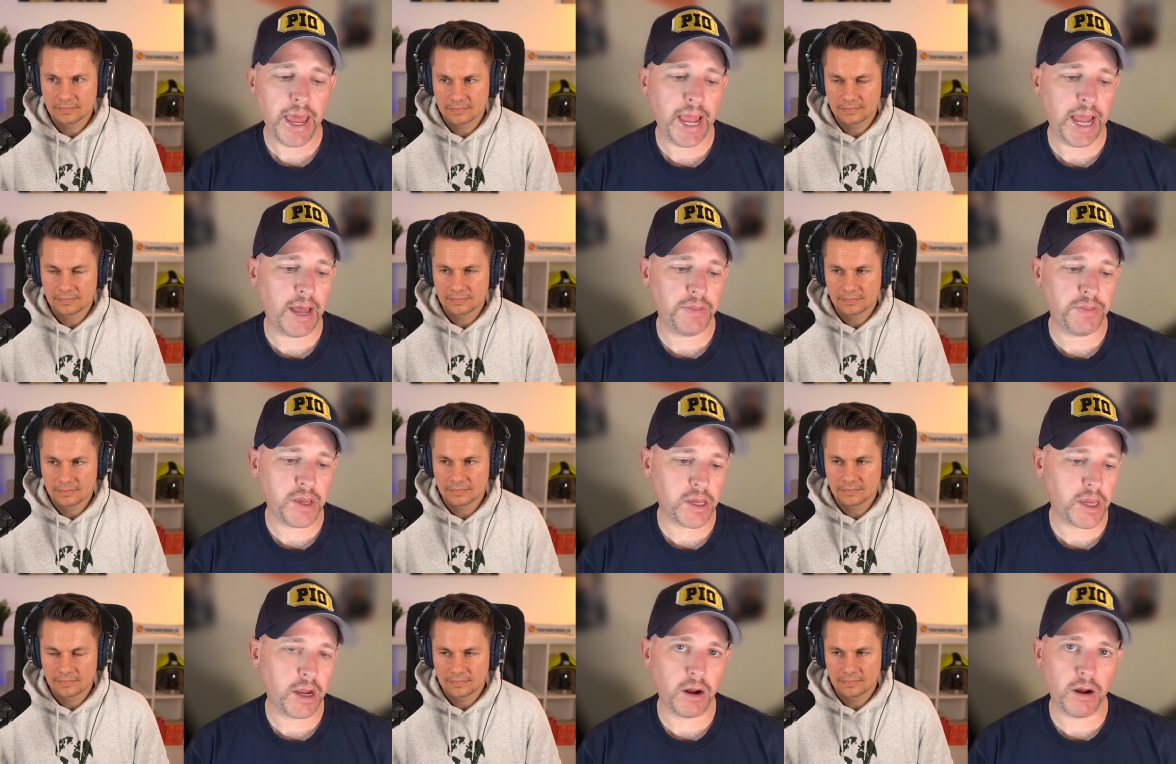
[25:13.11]
Speaker 1: and
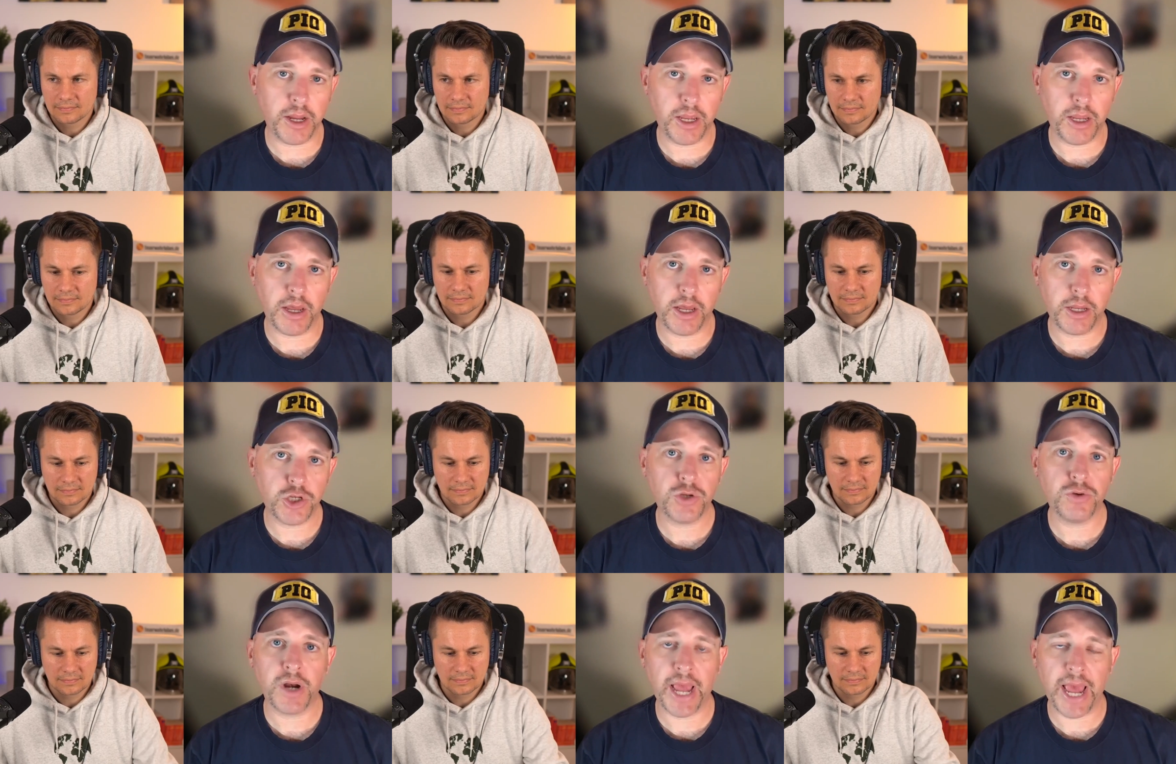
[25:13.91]
they carry a
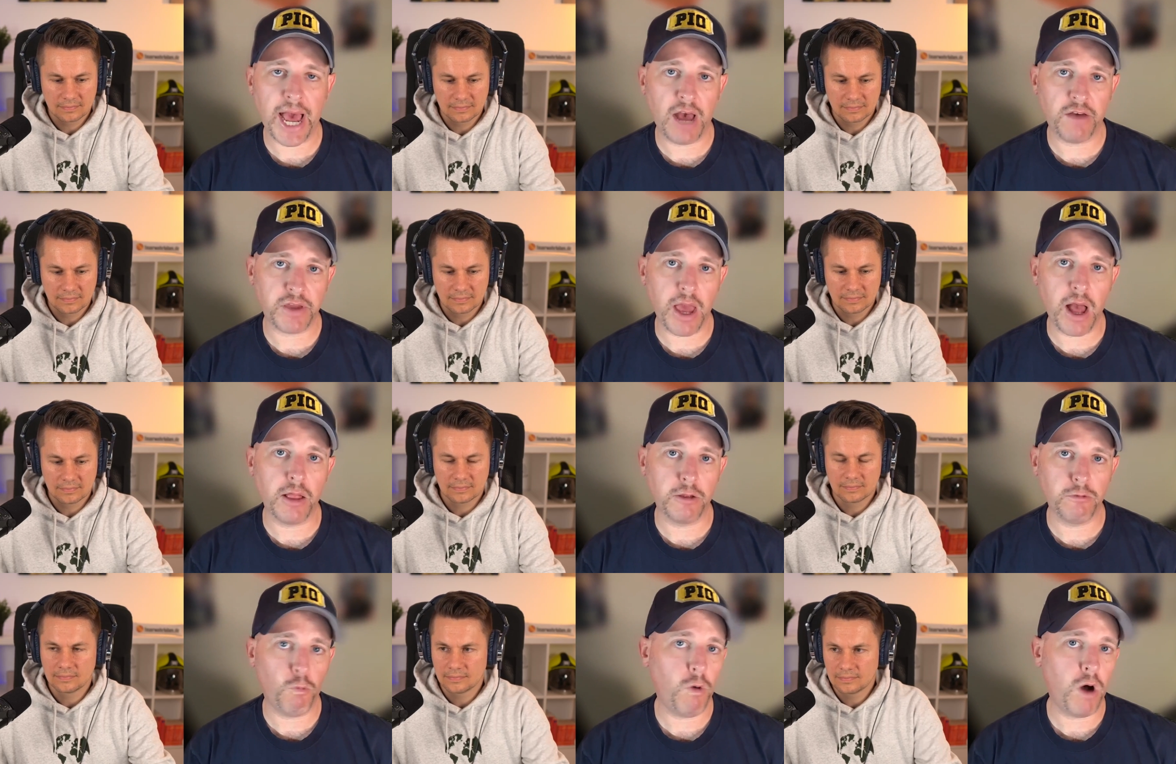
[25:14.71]
two and a half
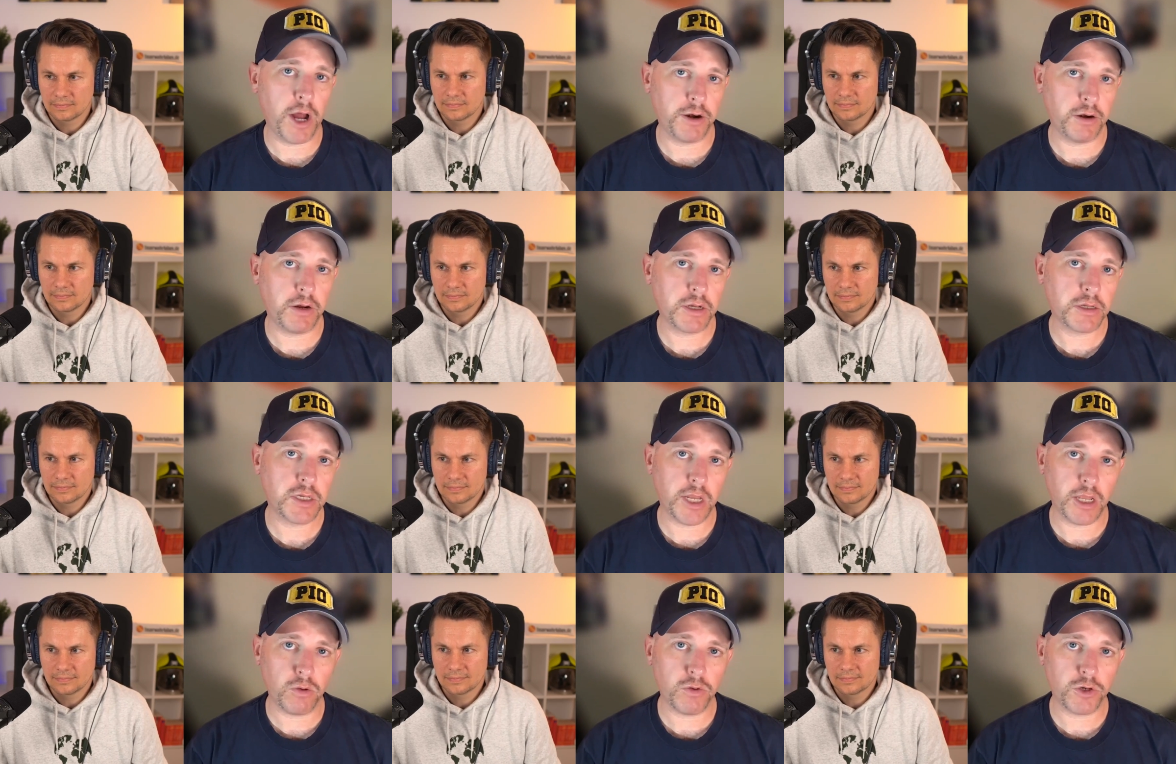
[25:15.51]
gallon water
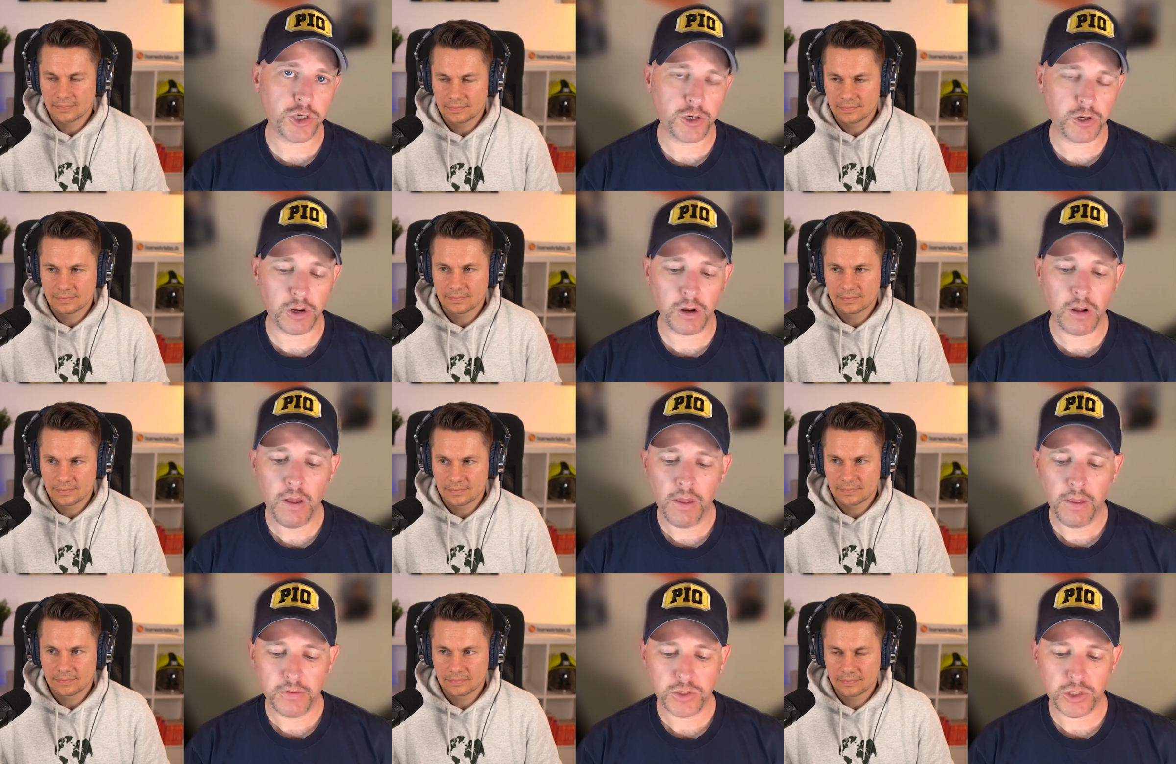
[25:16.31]
extinguisher
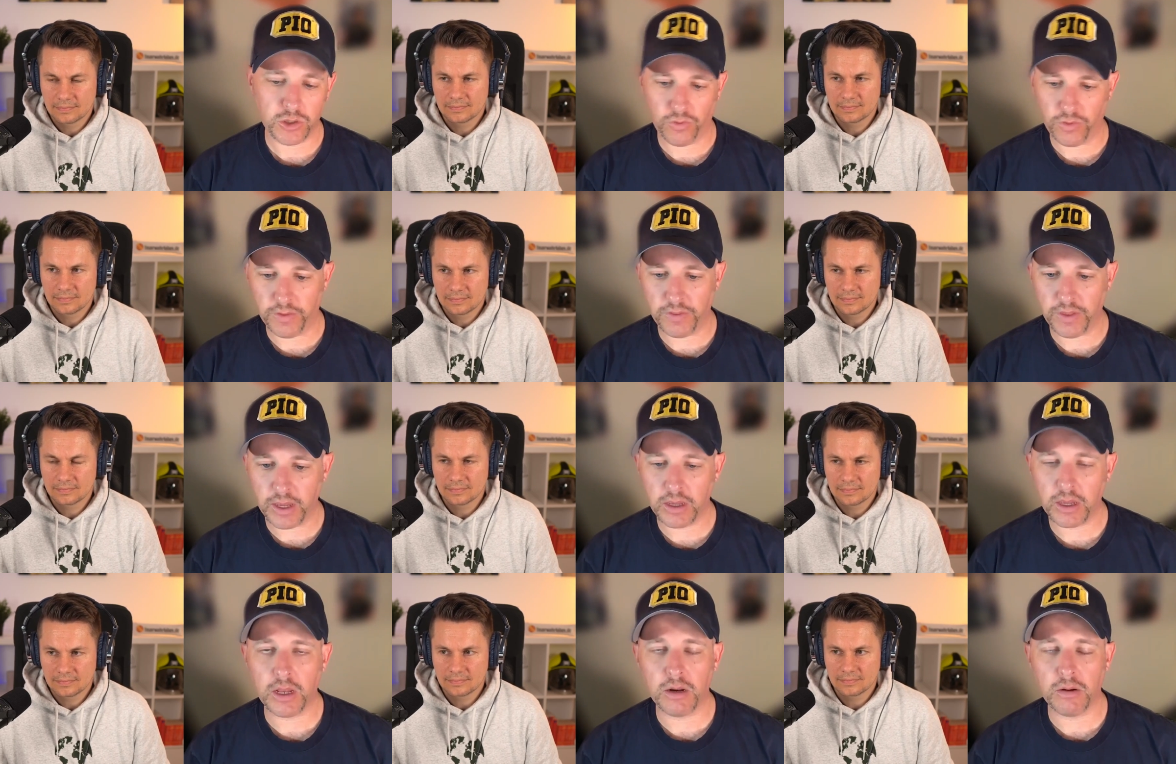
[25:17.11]
so that
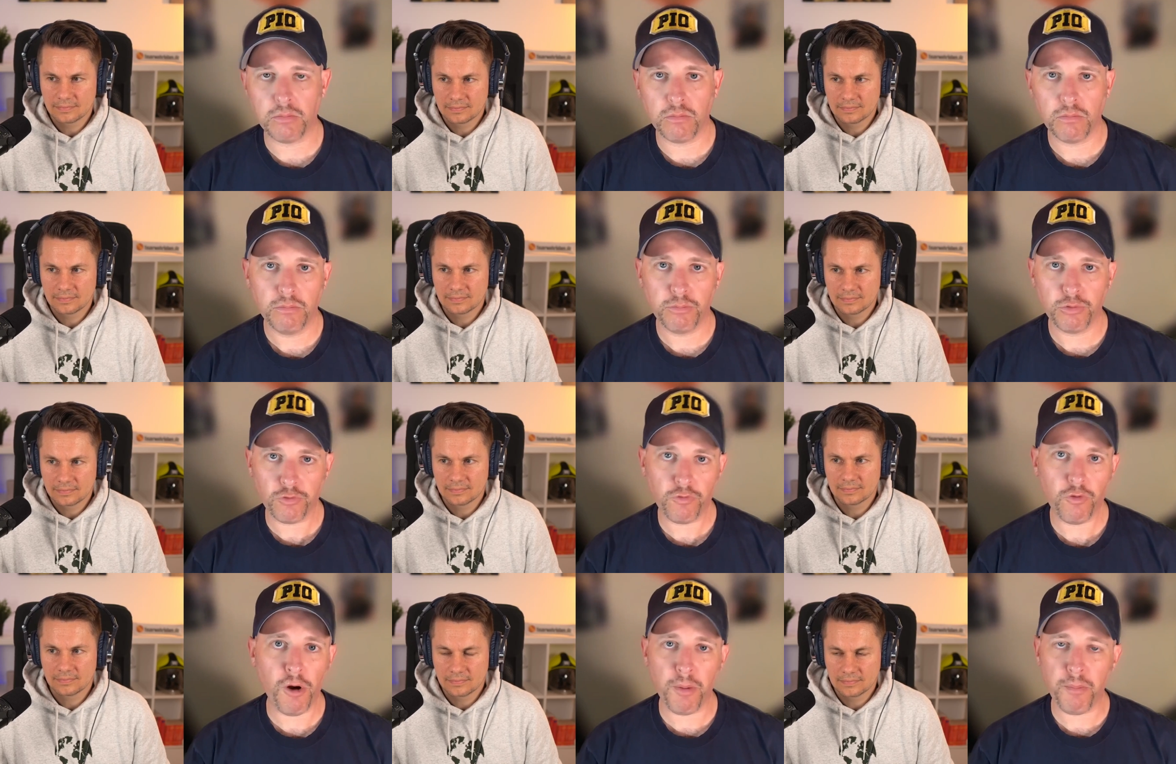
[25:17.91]
they can
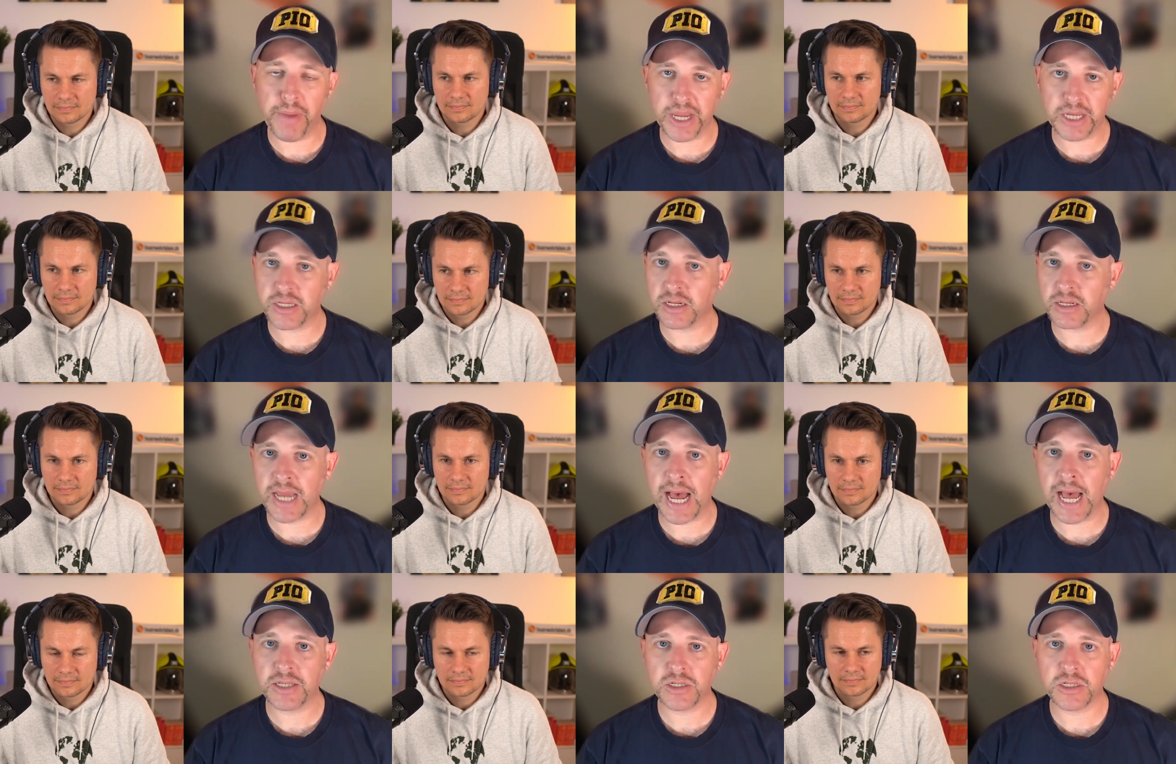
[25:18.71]
perform basic
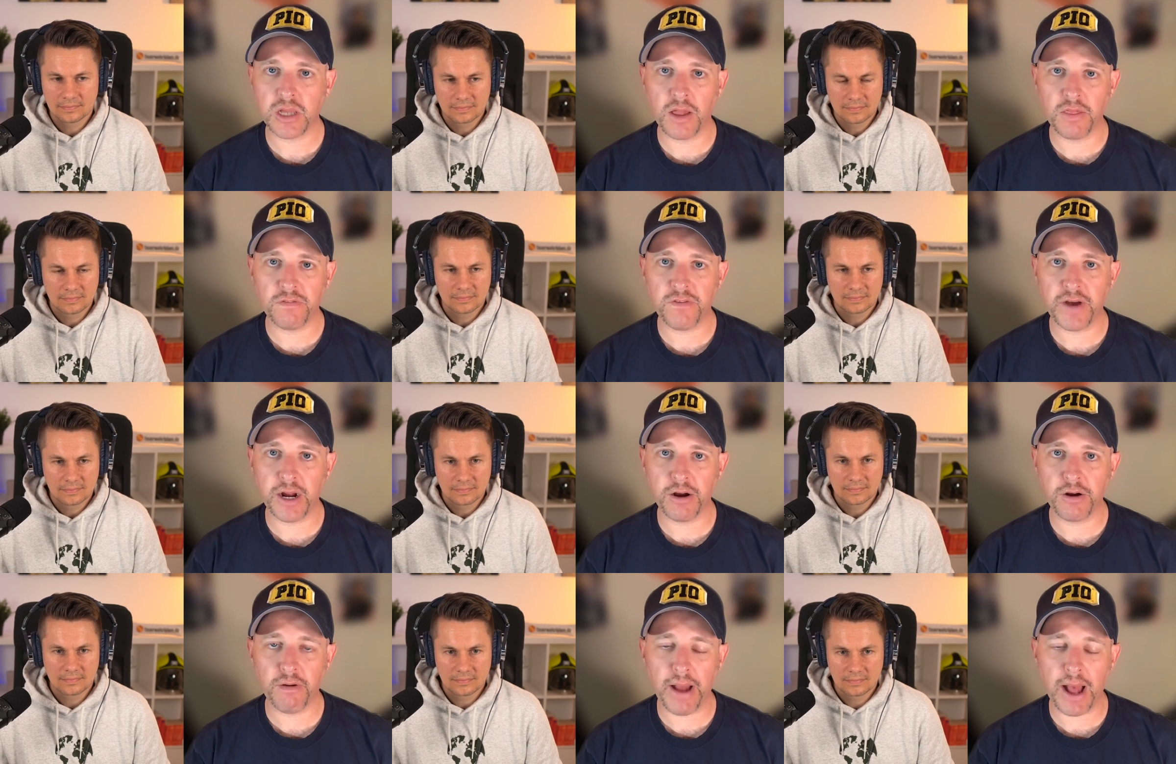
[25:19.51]
tasks on the
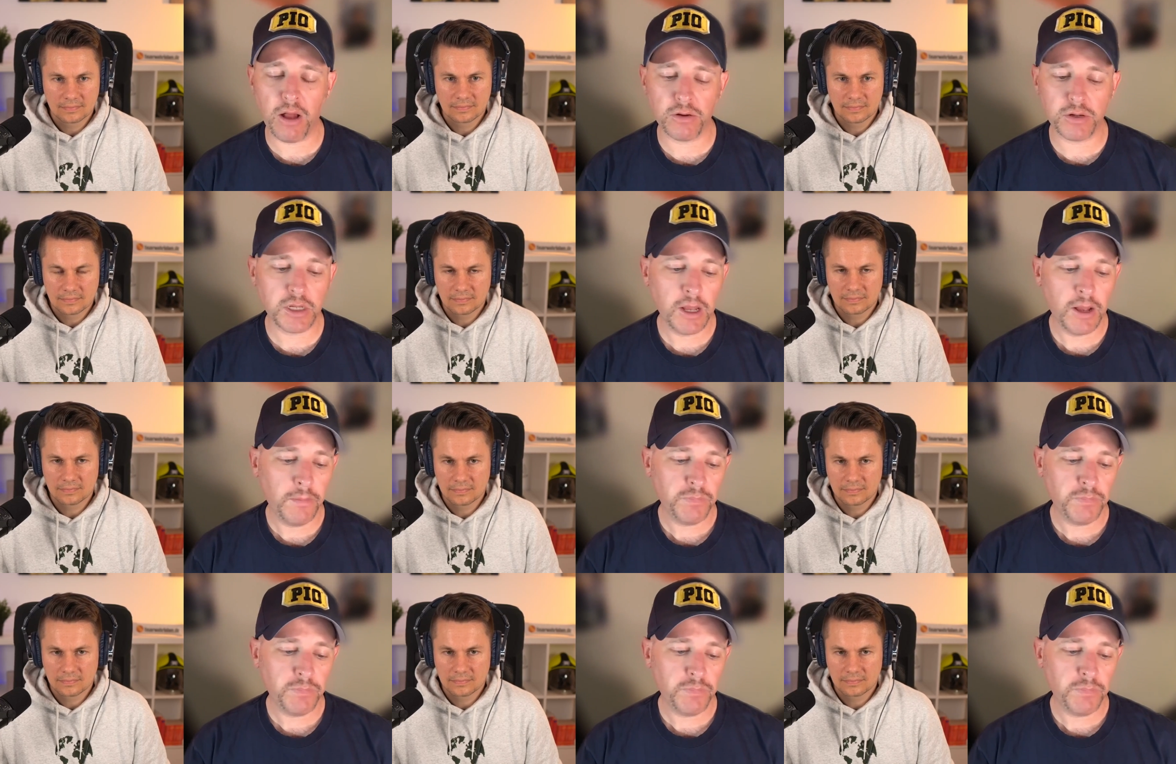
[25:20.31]
fireground